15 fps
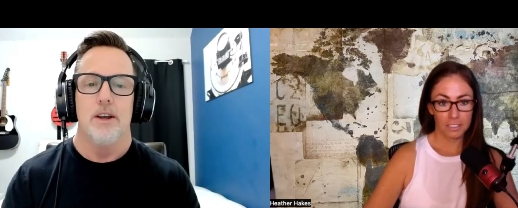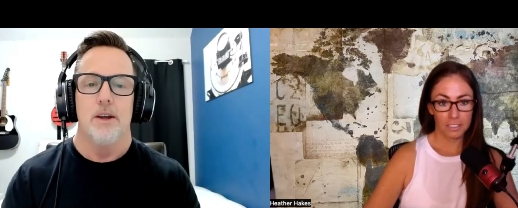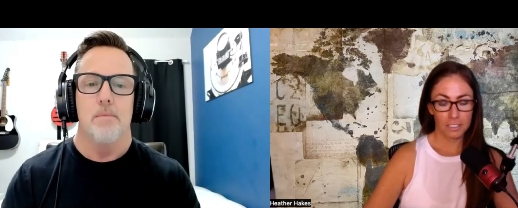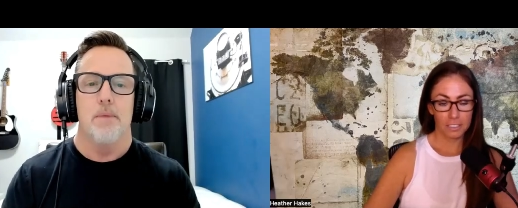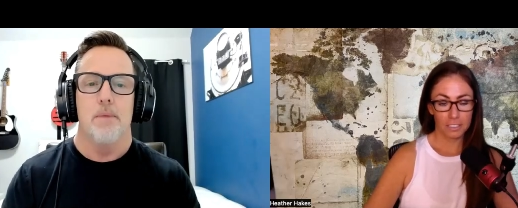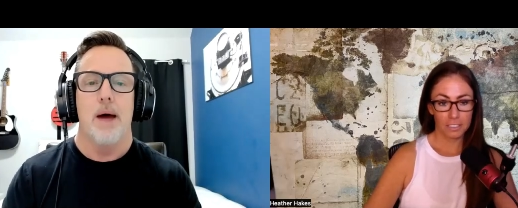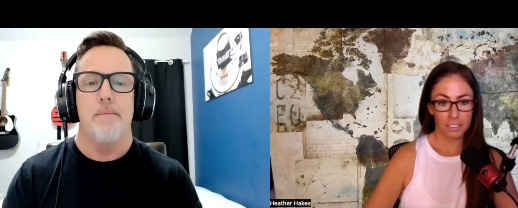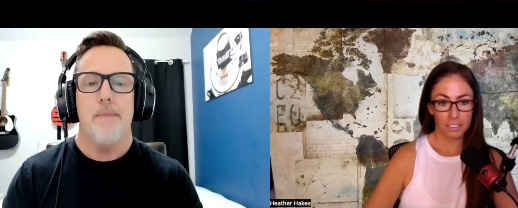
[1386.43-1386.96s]

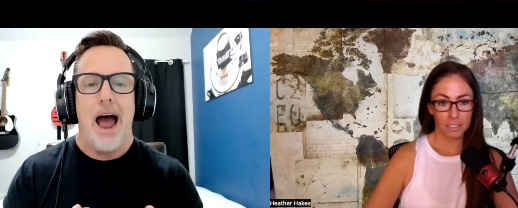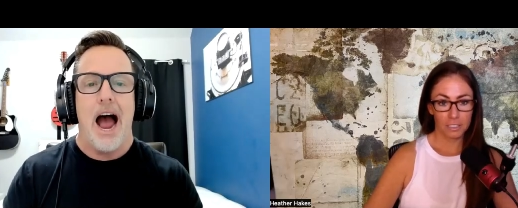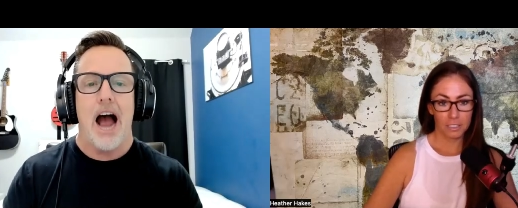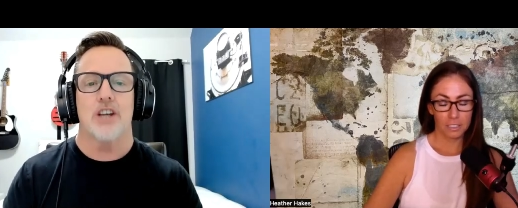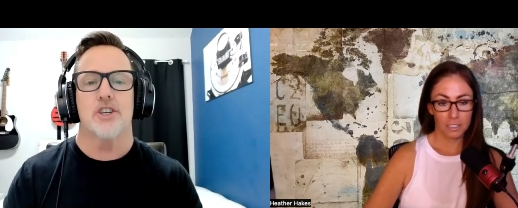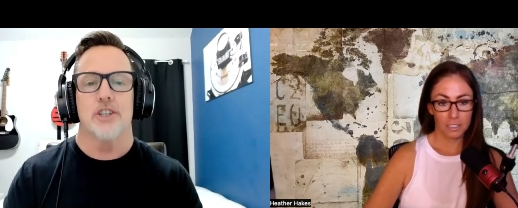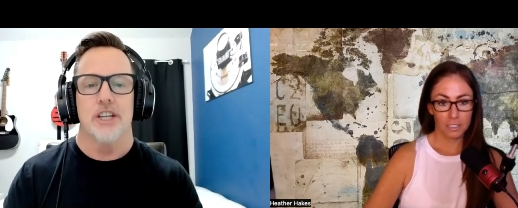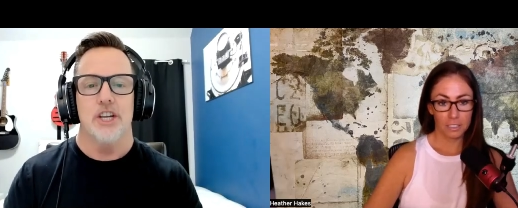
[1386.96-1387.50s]
Speaker 1: but I'm
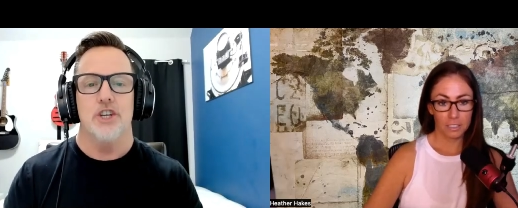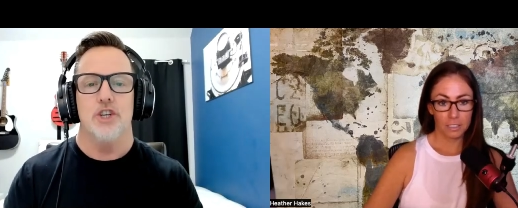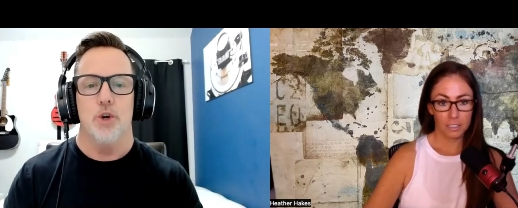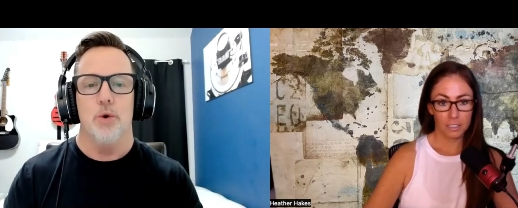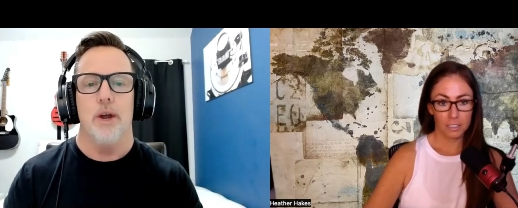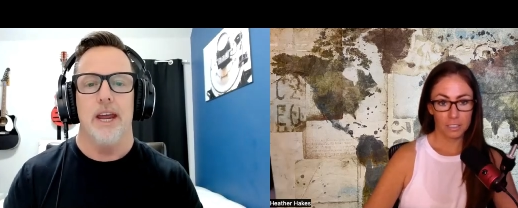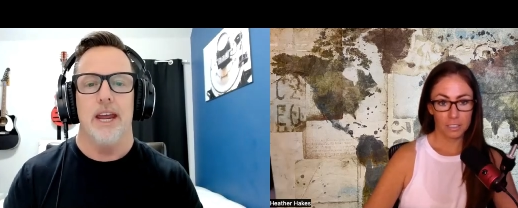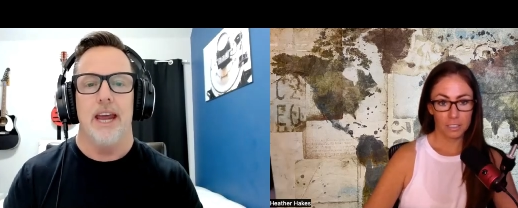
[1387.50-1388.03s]
actually
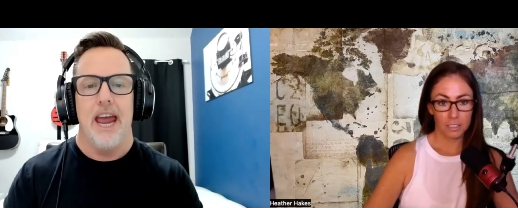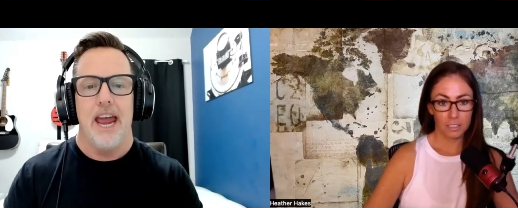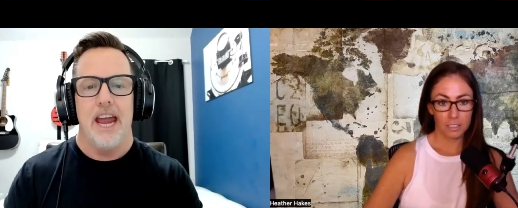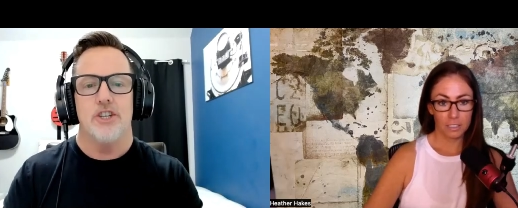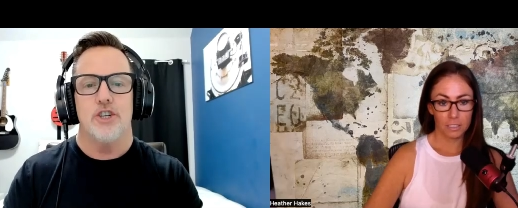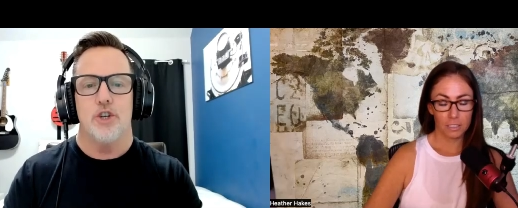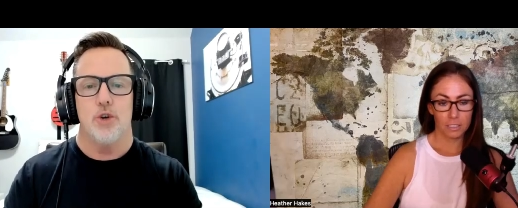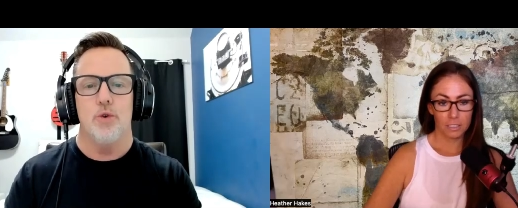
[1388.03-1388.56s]
doing a
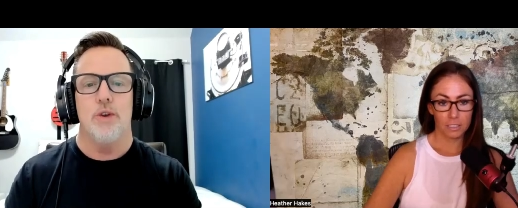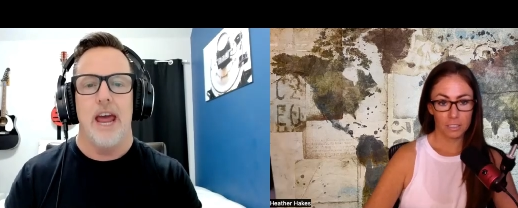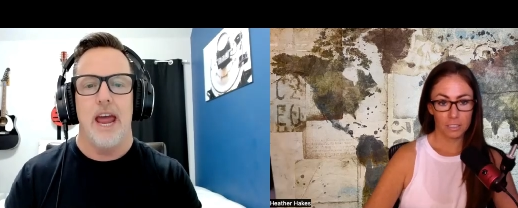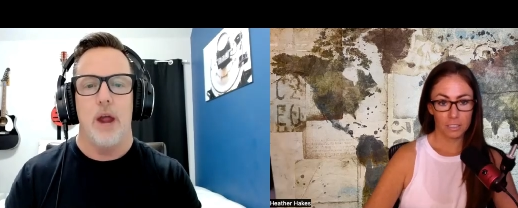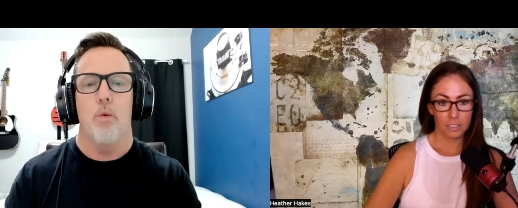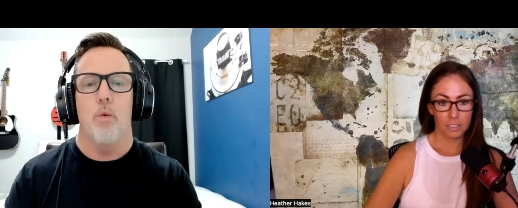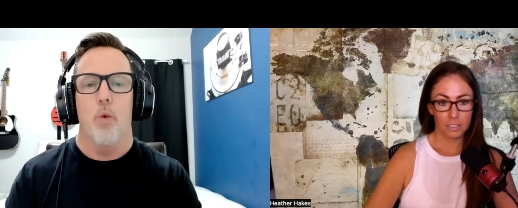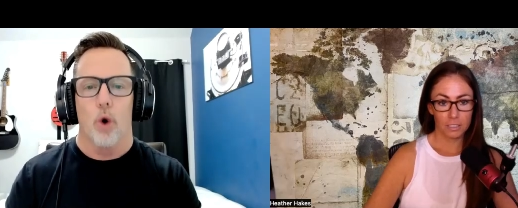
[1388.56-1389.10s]
two day
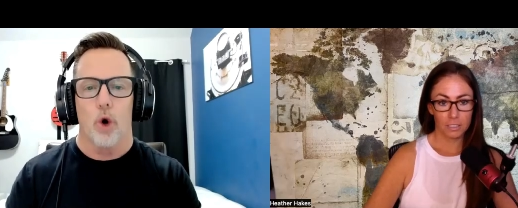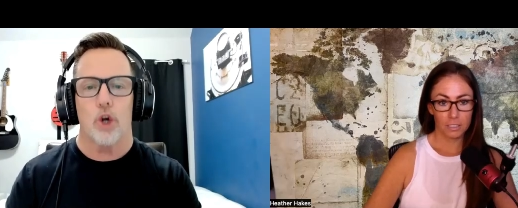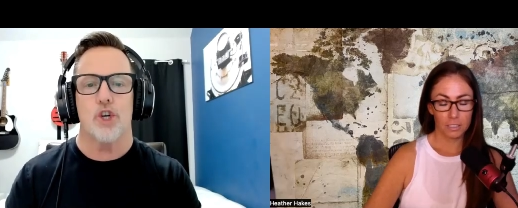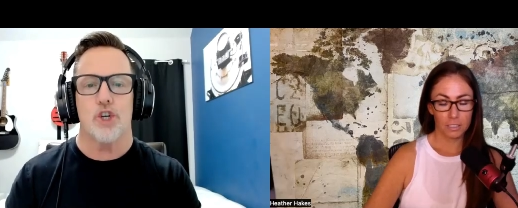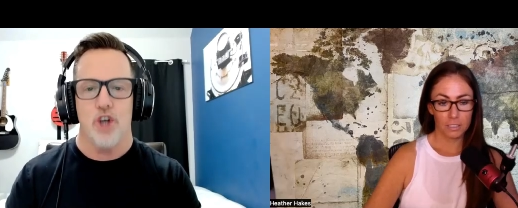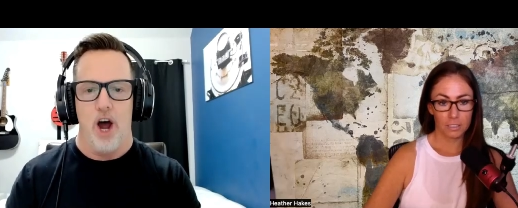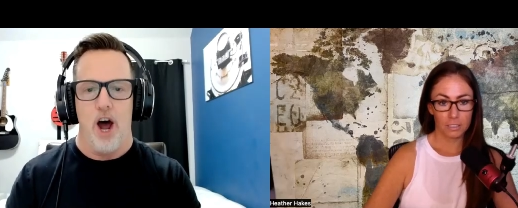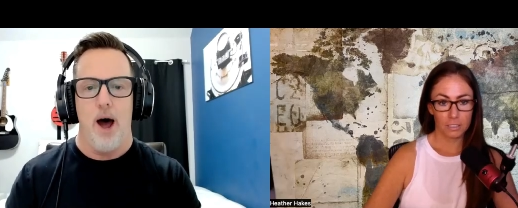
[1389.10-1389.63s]

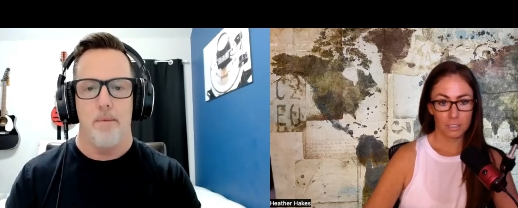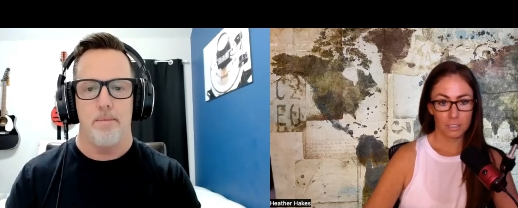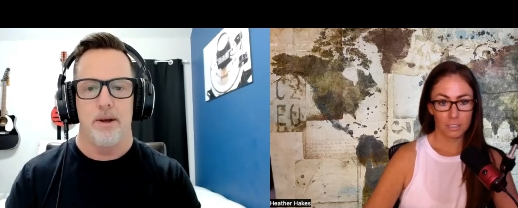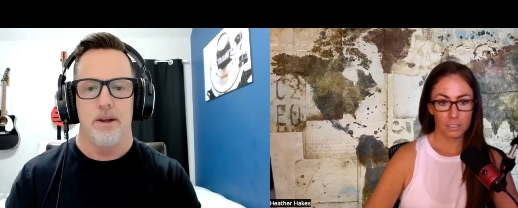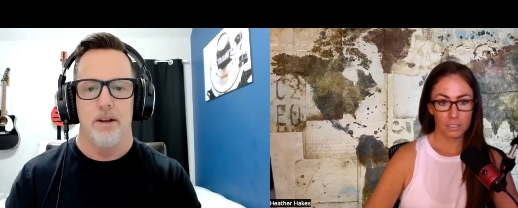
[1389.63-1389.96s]
workshop